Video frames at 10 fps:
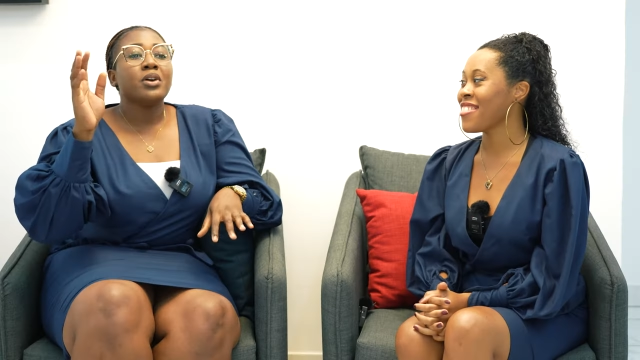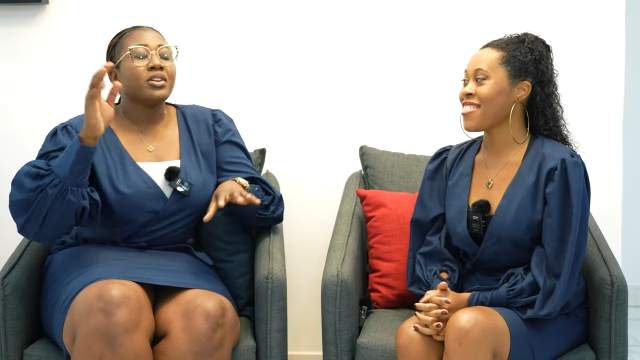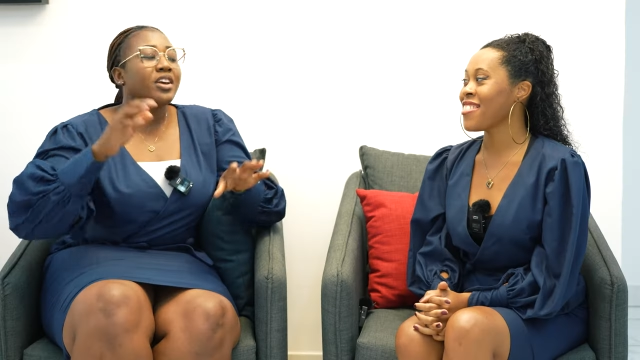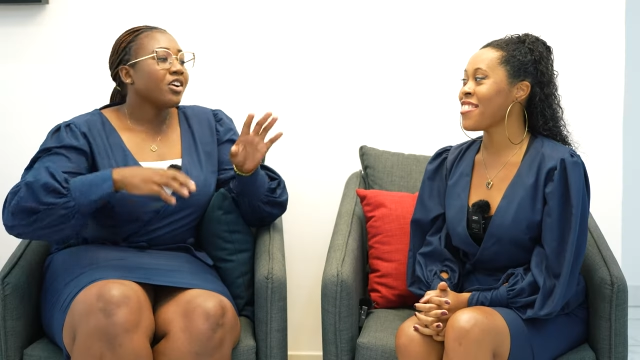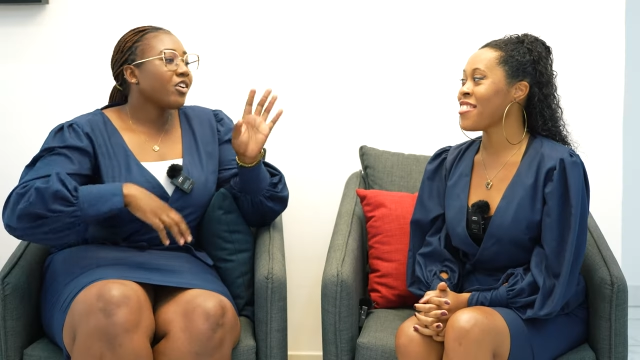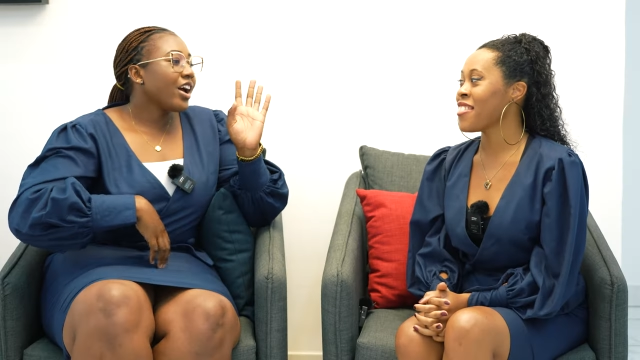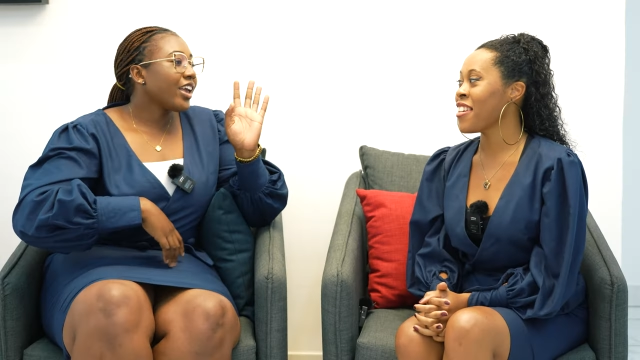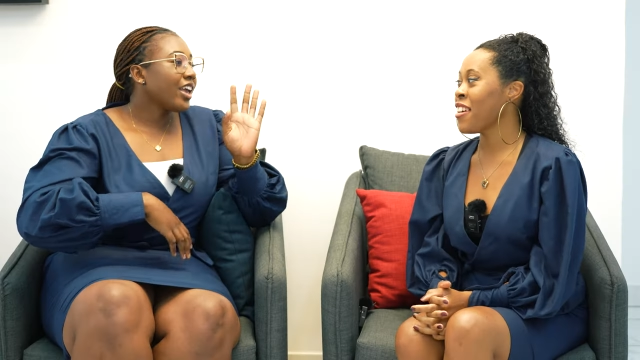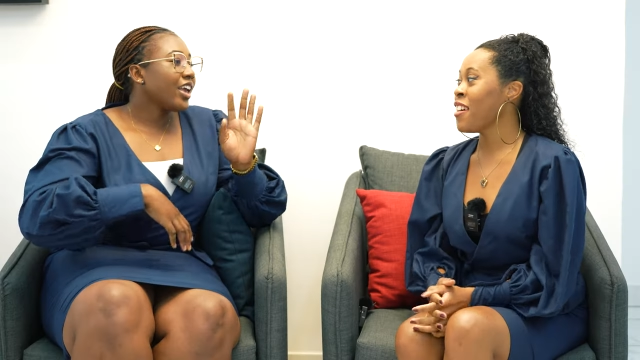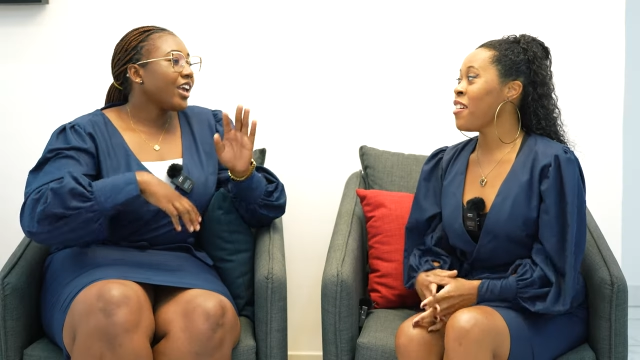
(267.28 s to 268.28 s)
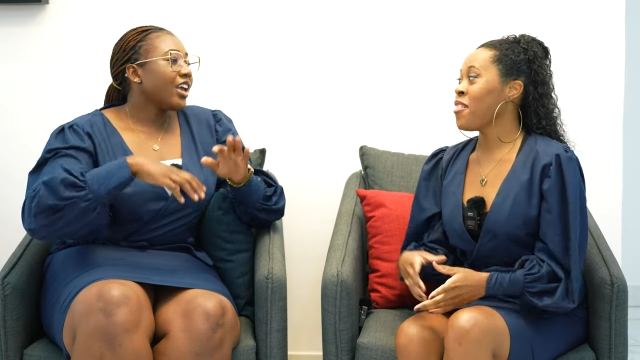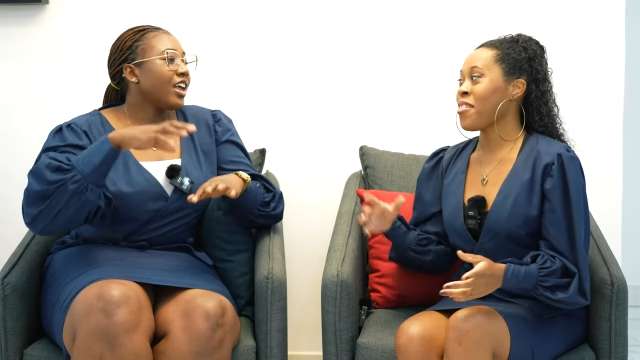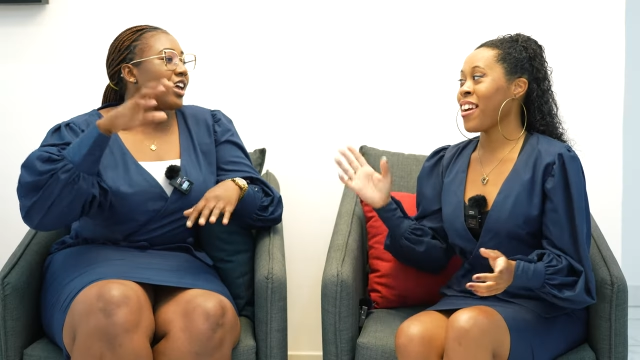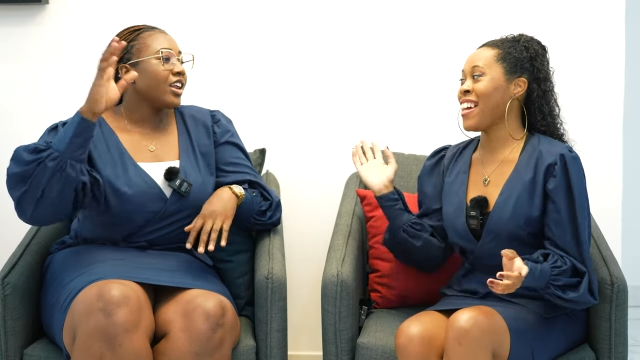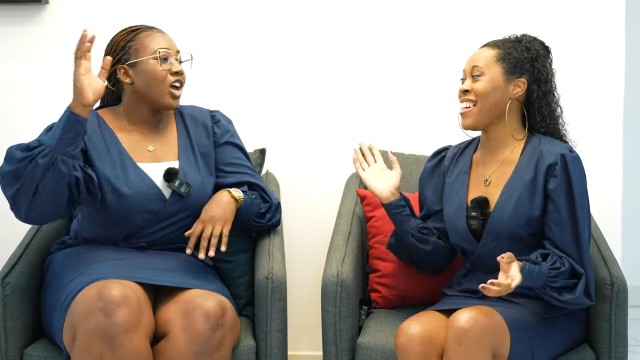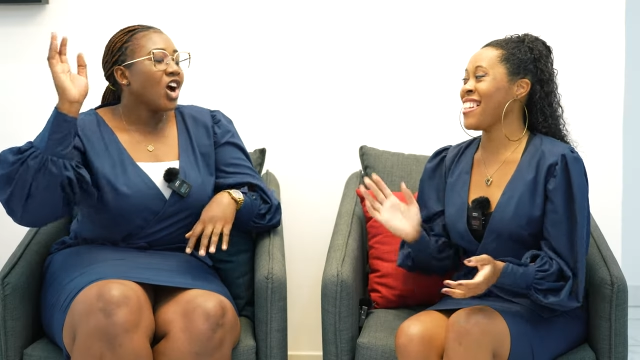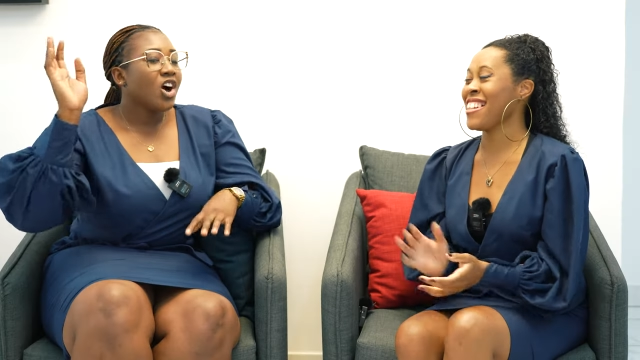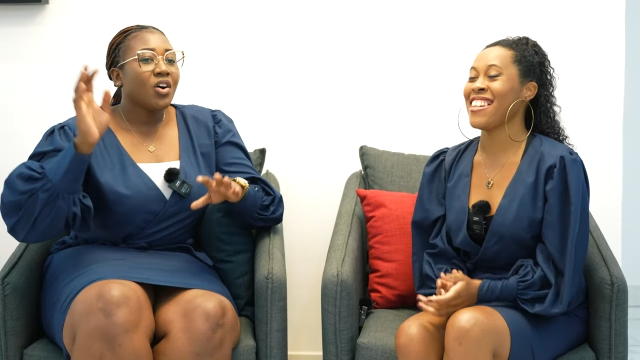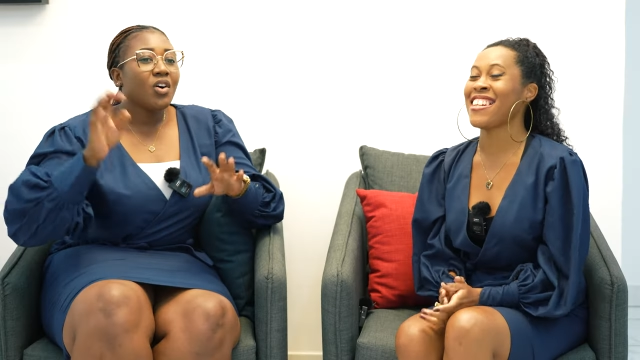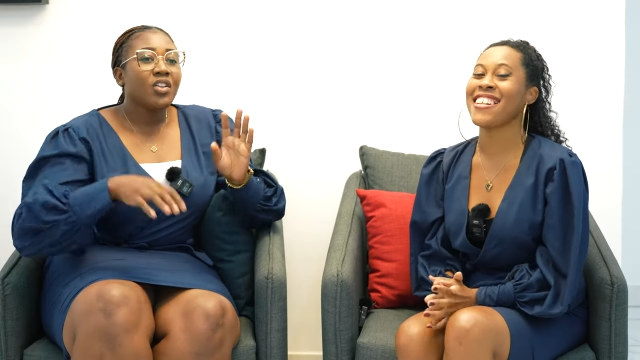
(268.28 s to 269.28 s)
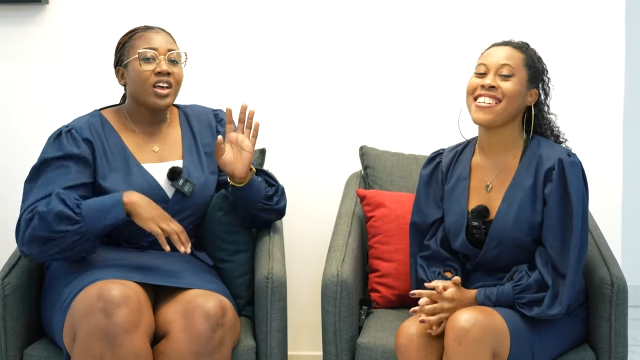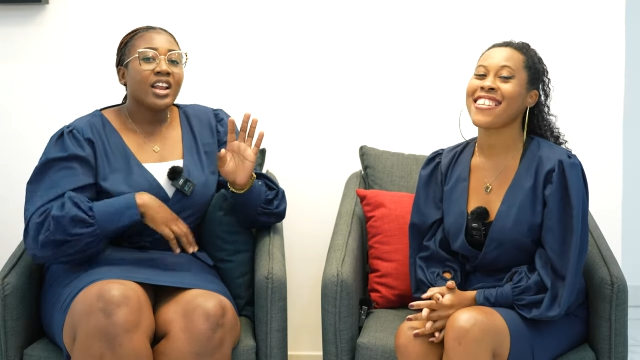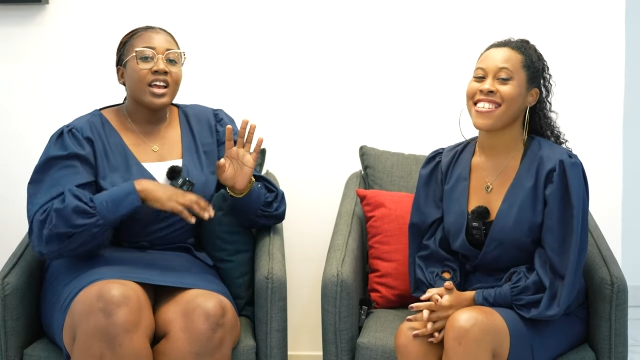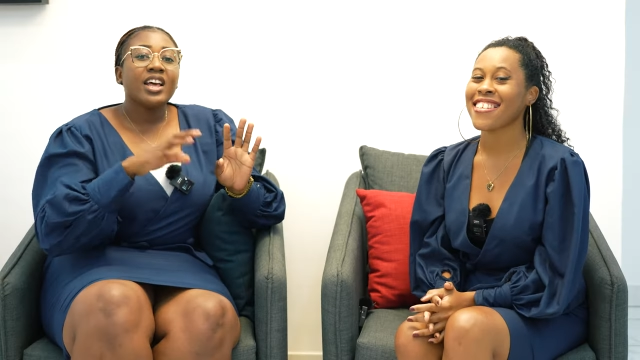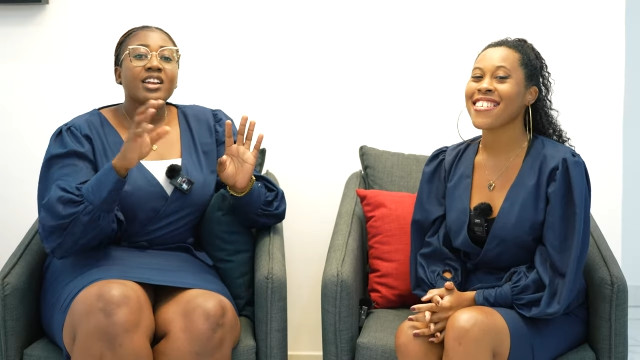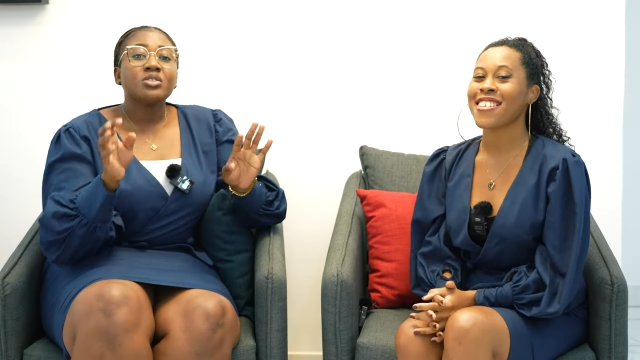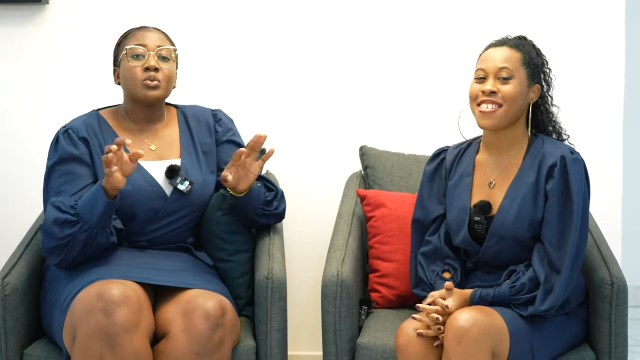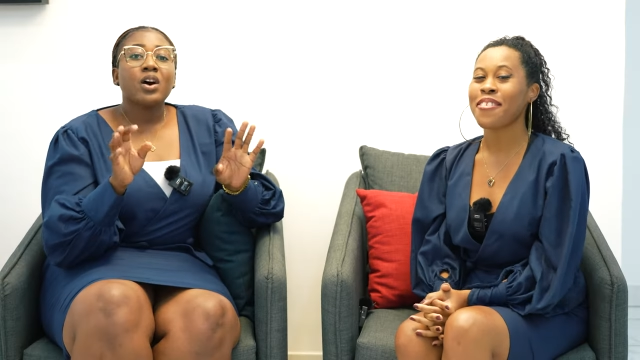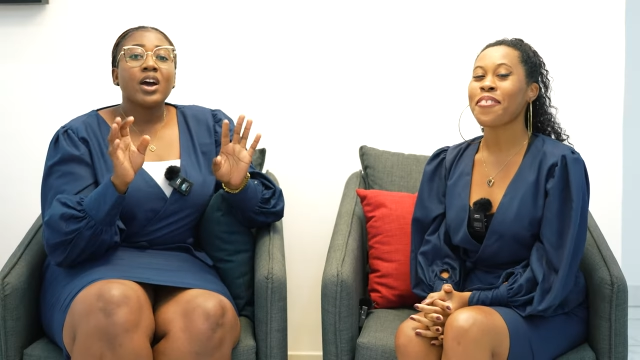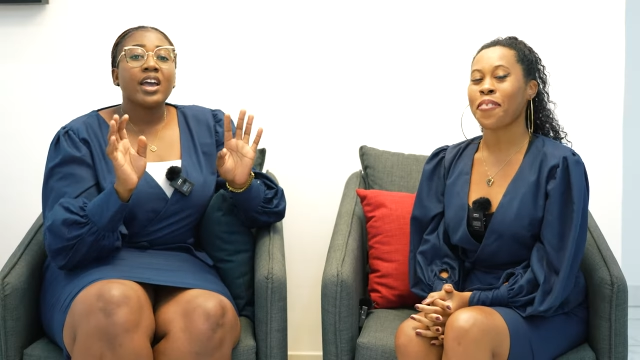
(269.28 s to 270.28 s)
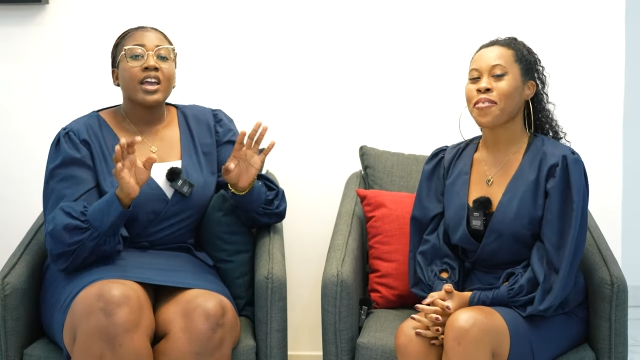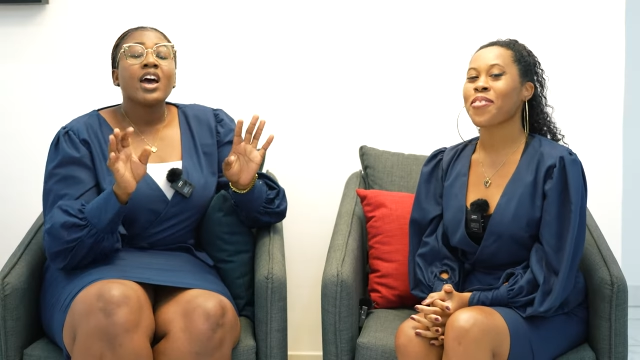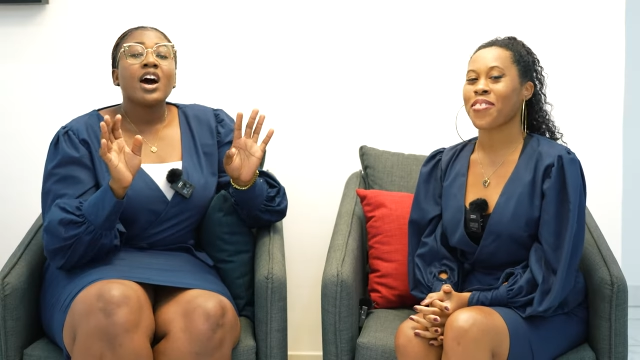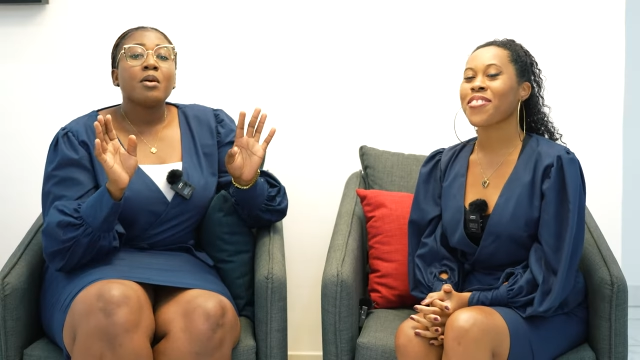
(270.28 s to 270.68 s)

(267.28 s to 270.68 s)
Speaker 1: building cracking, right, and all that. And that is why,